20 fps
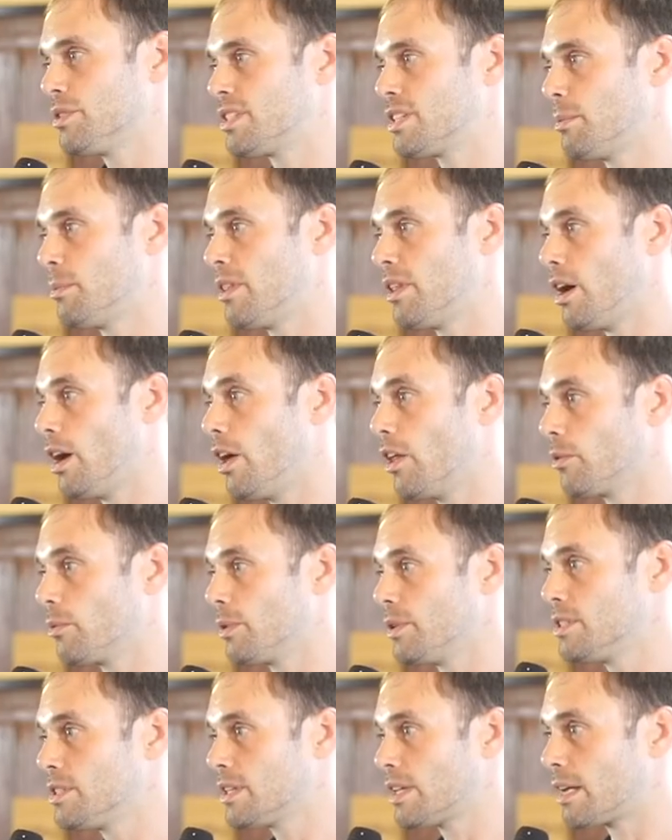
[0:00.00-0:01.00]
some of the other
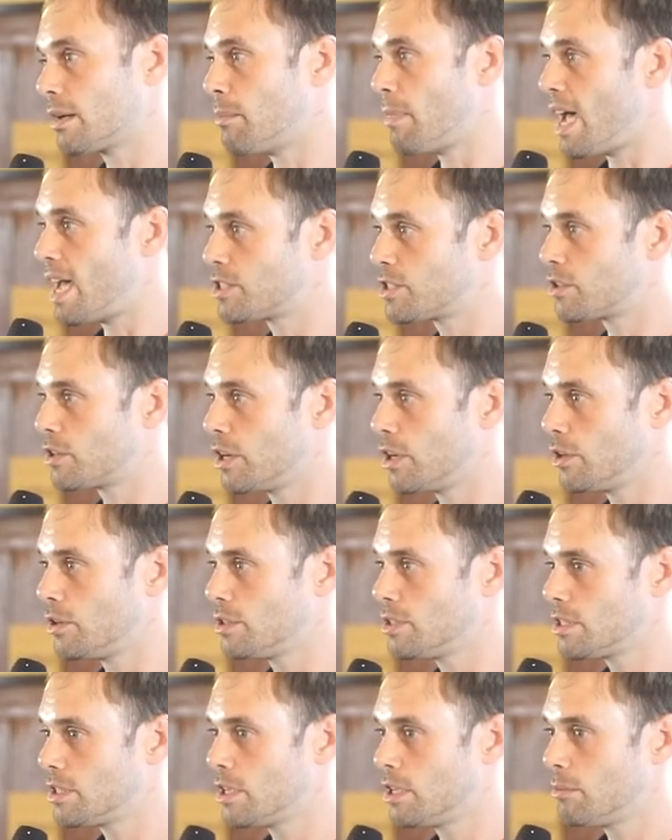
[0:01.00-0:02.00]
ones, like master
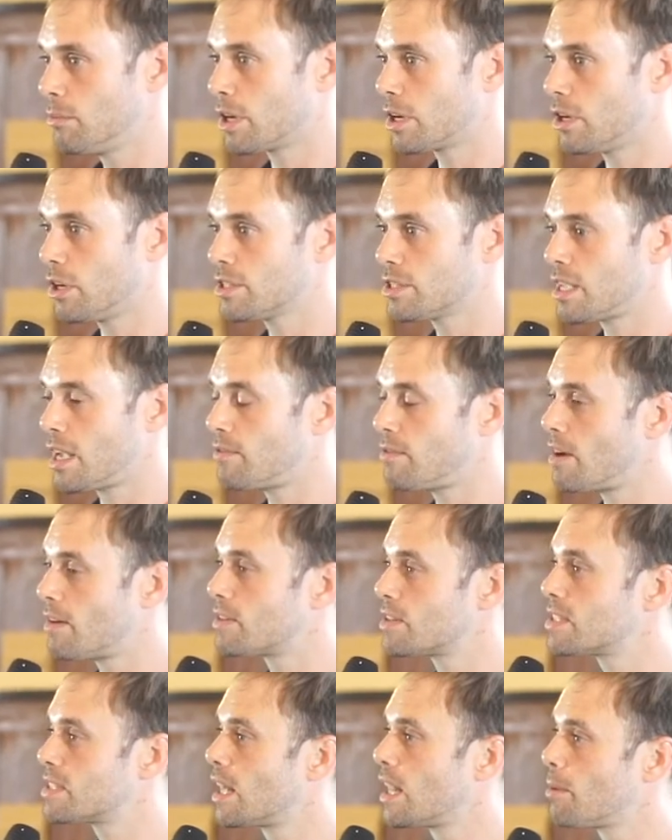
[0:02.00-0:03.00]
nodes, because I've
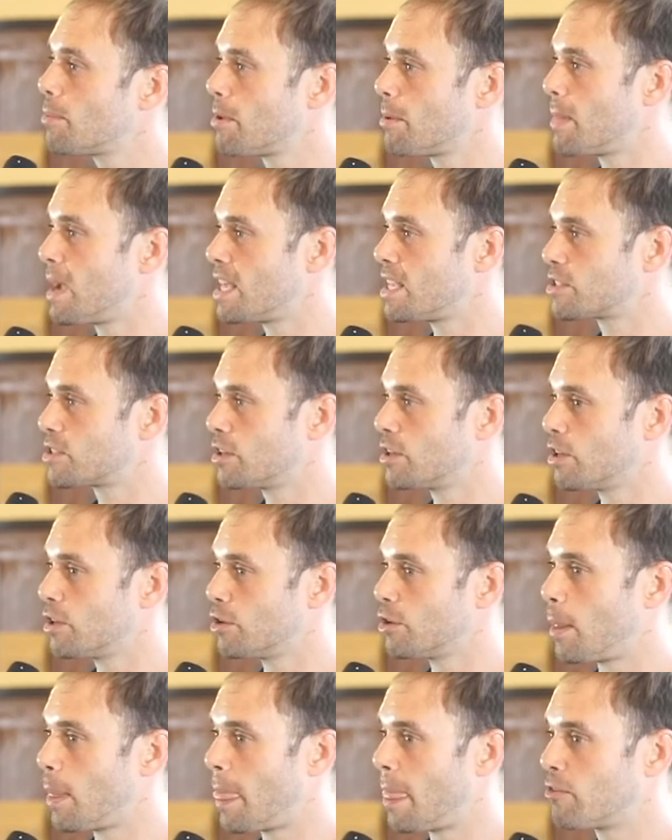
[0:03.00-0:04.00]
never set up a master
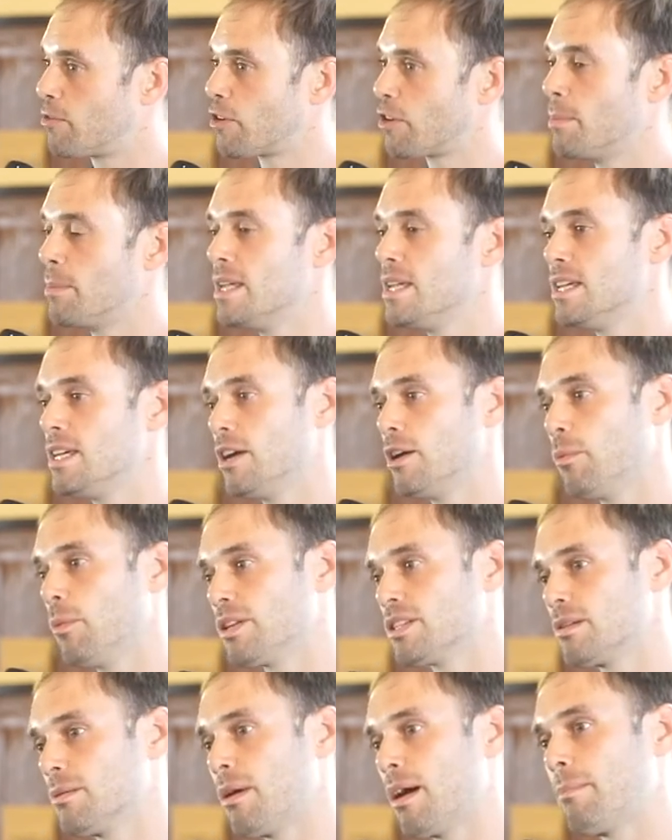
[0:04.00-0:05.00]
node. For me, it
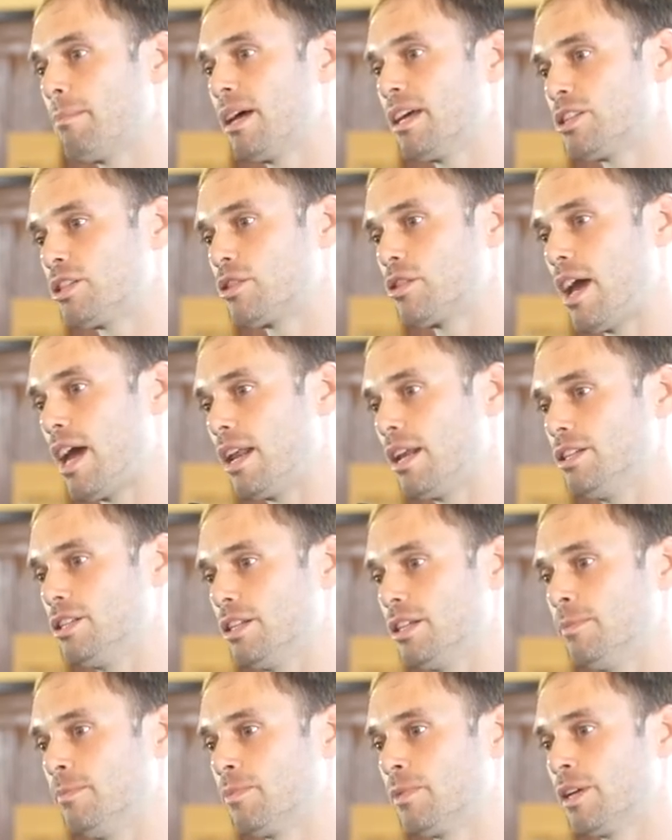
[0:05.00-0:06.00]
wasn't my best
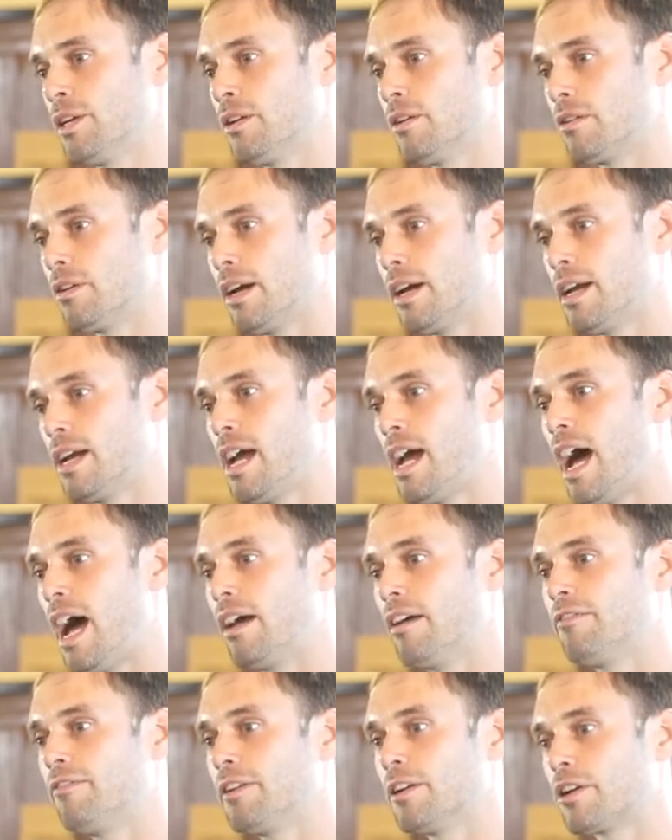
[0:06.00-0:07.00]
strategy, right?
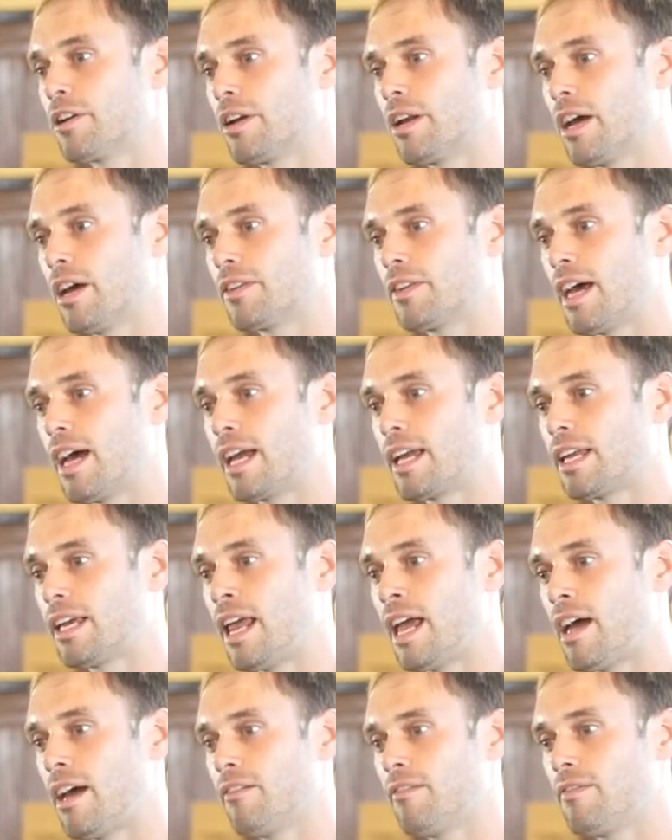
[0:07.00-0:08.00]
I figured out that I could
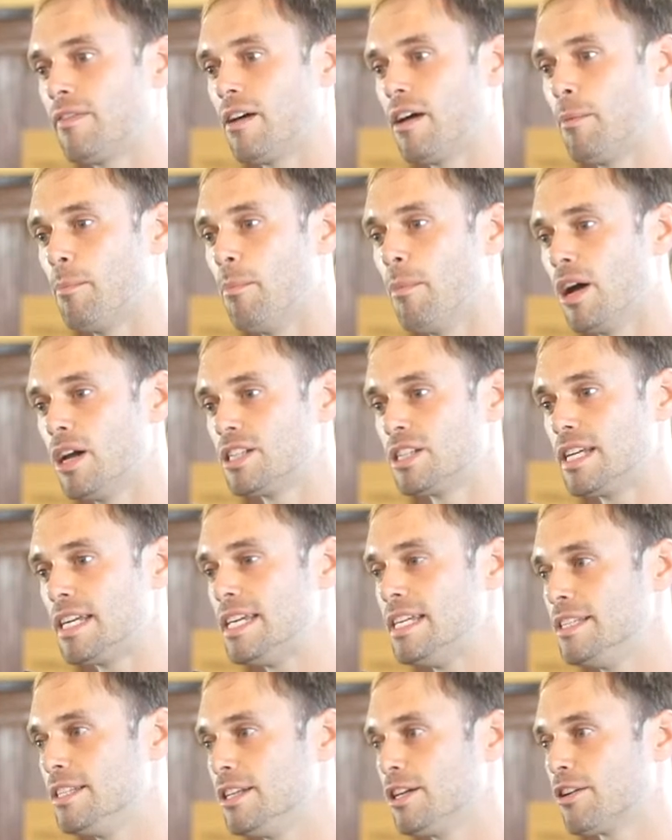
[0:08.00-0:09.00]
have a much
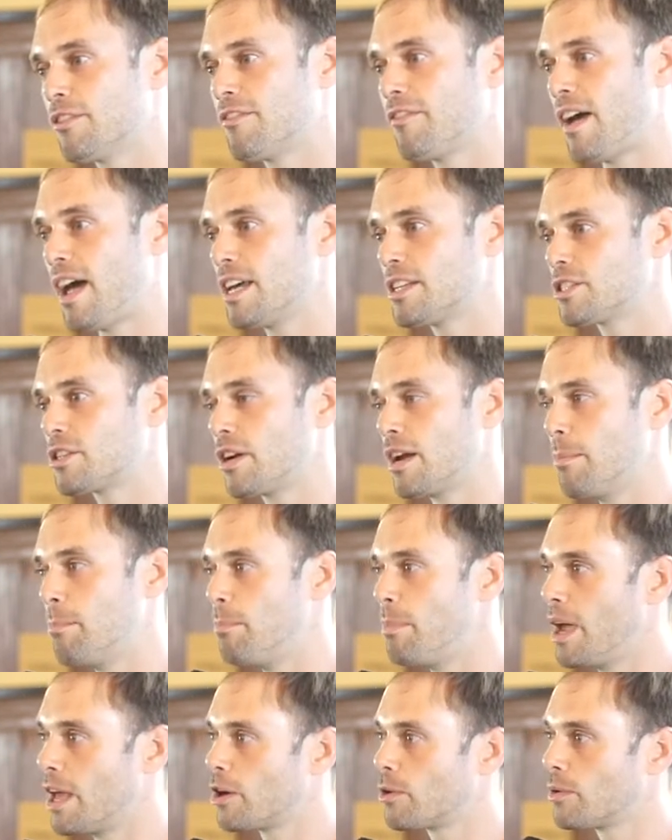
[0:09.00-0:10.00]
easier, faster,
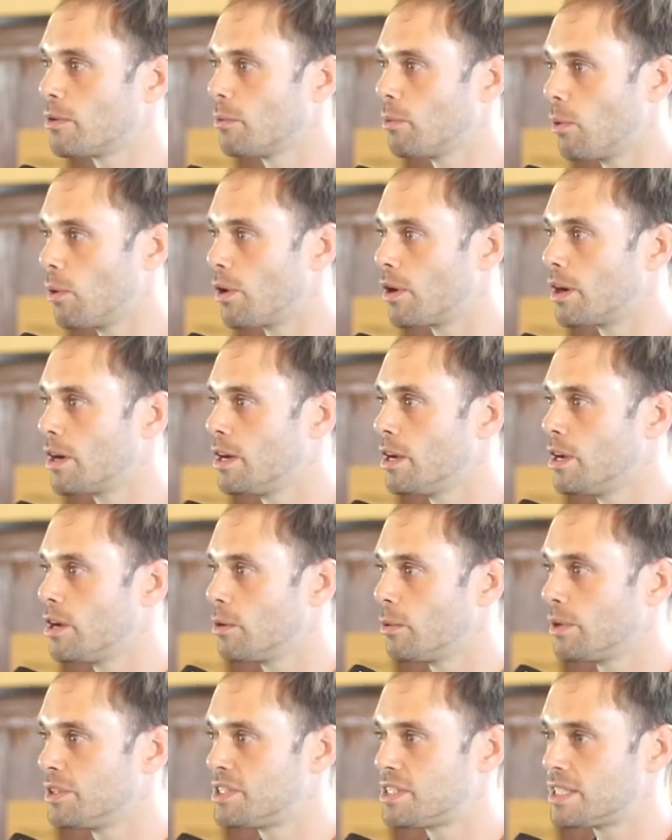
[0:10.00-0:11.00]
and better reward
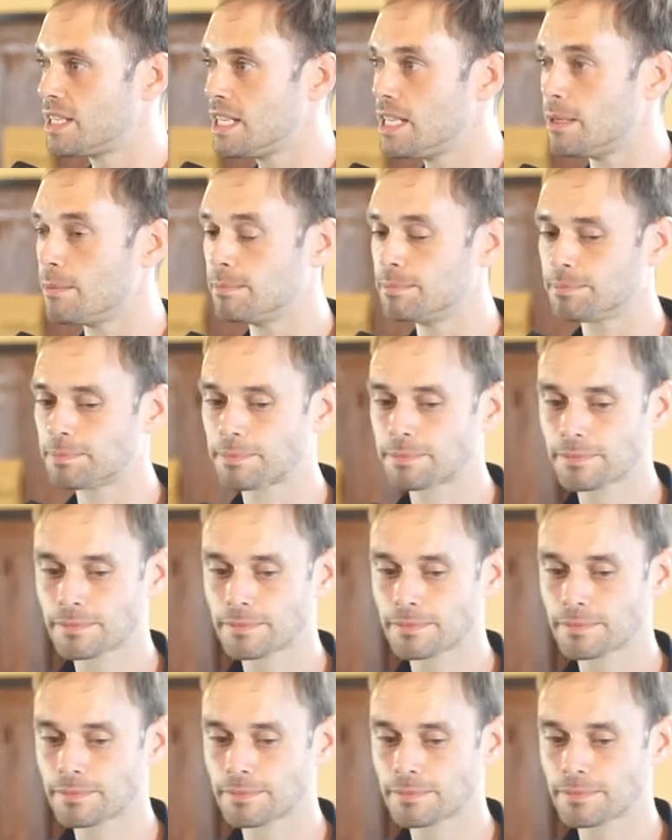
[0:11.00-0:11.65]
with Steem.